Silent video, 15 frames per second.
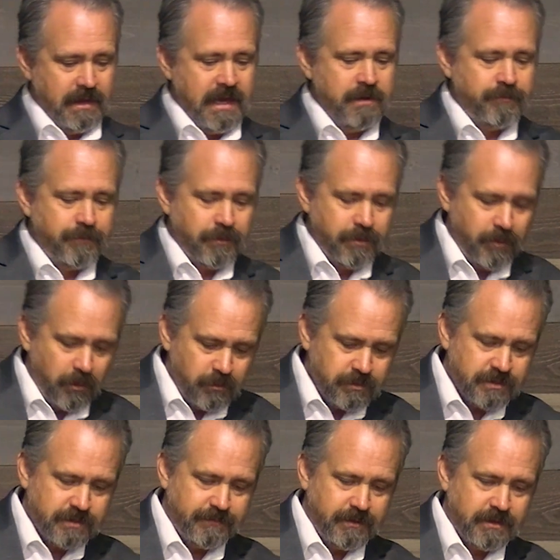And for
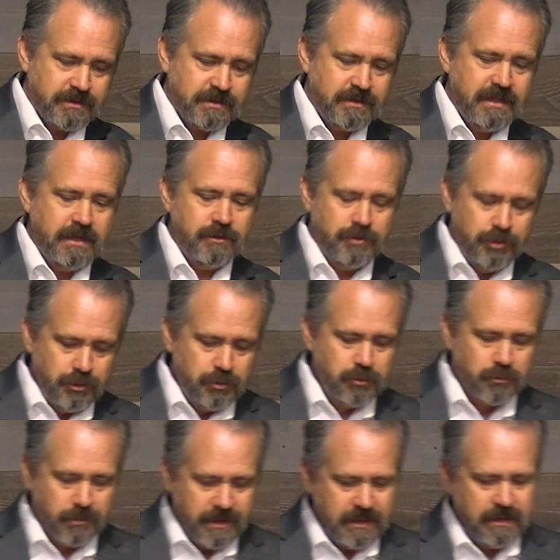those of us that
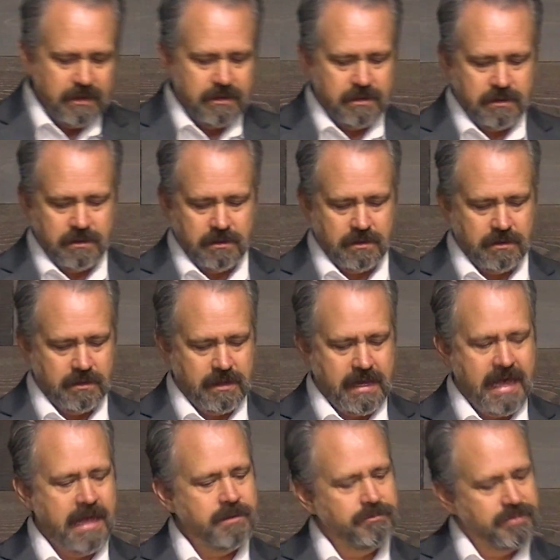do read
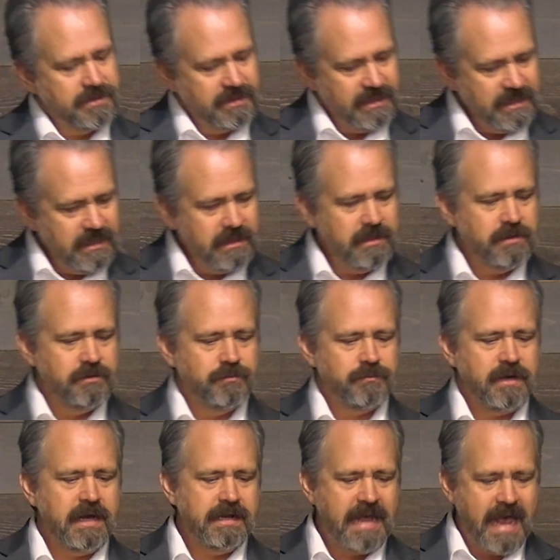and
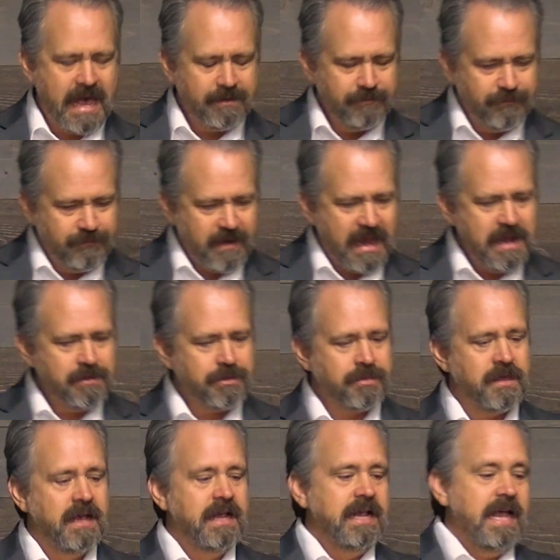believe and have
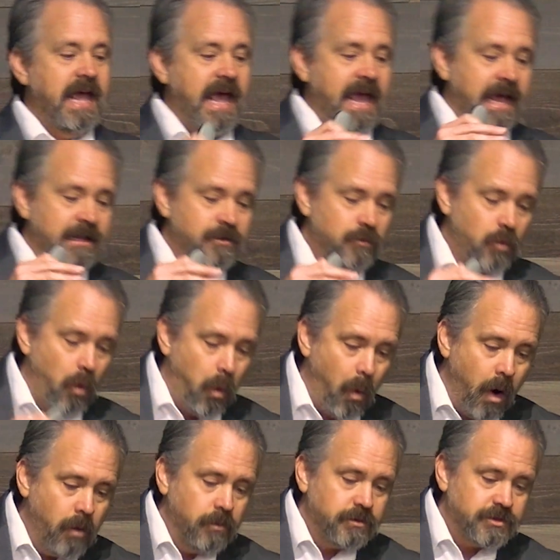faith and
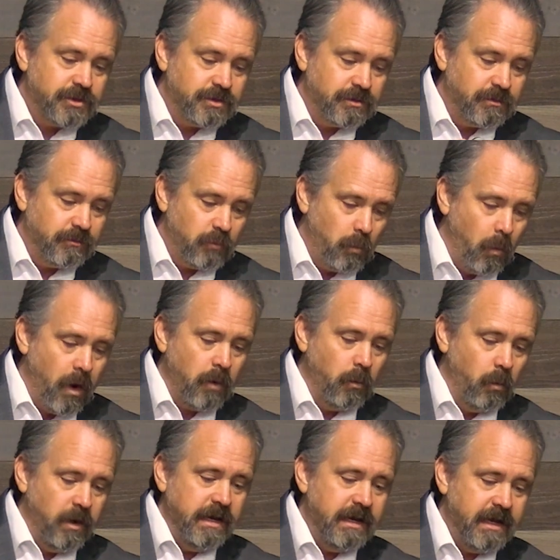quote
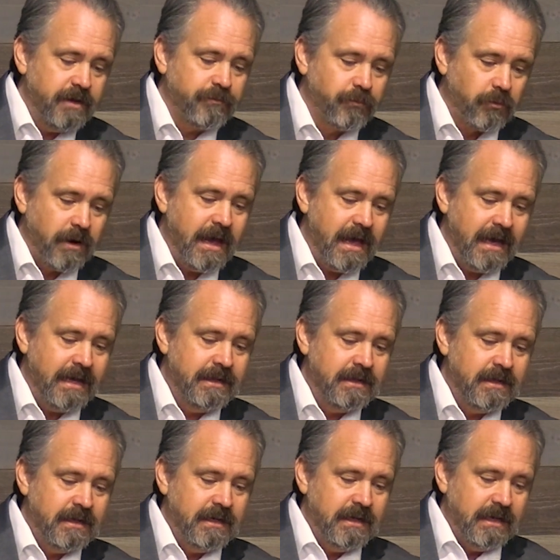what we have
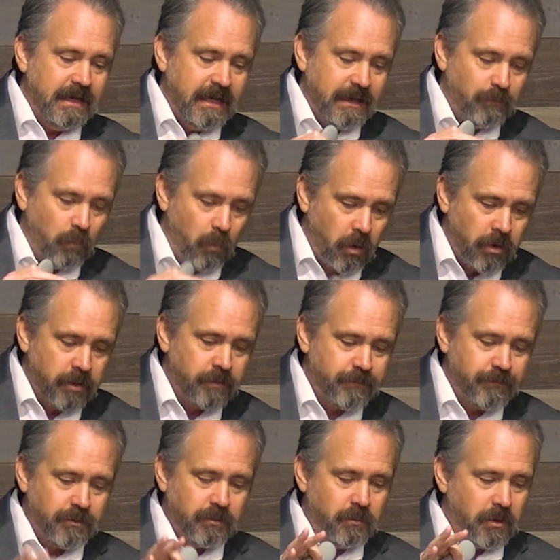read word
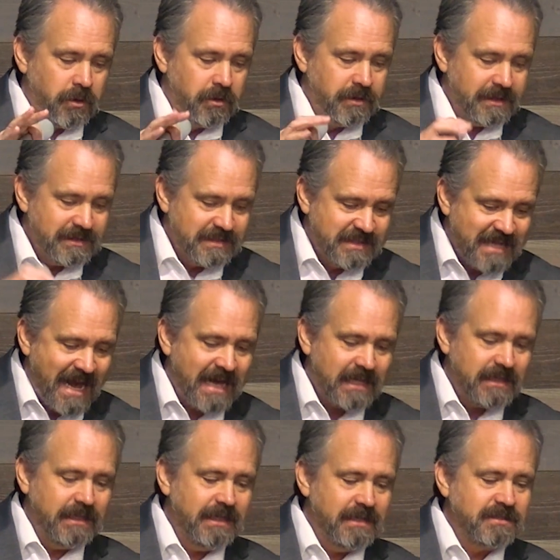for word,
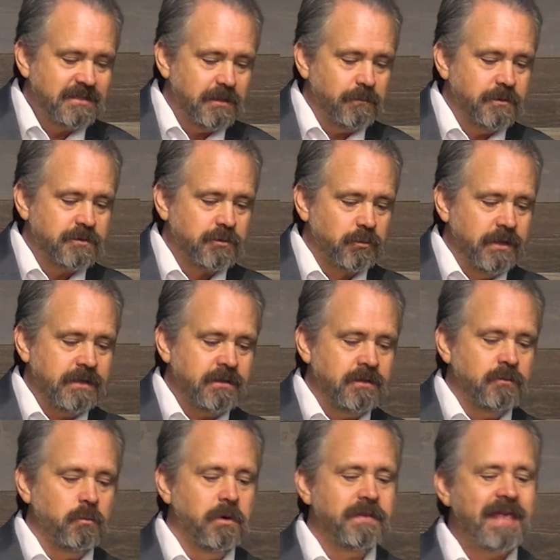exactly as it was
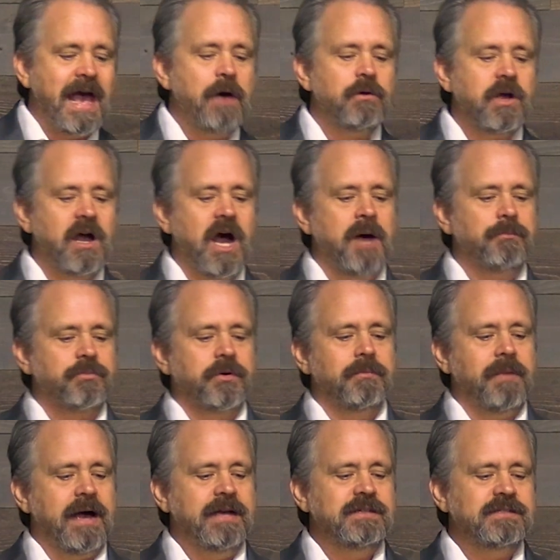written, without
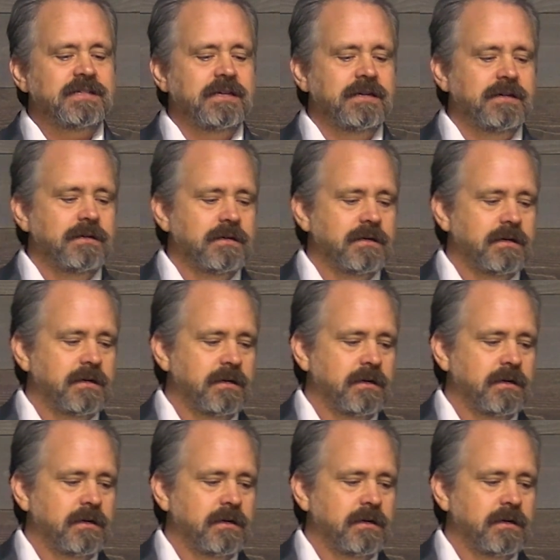compromising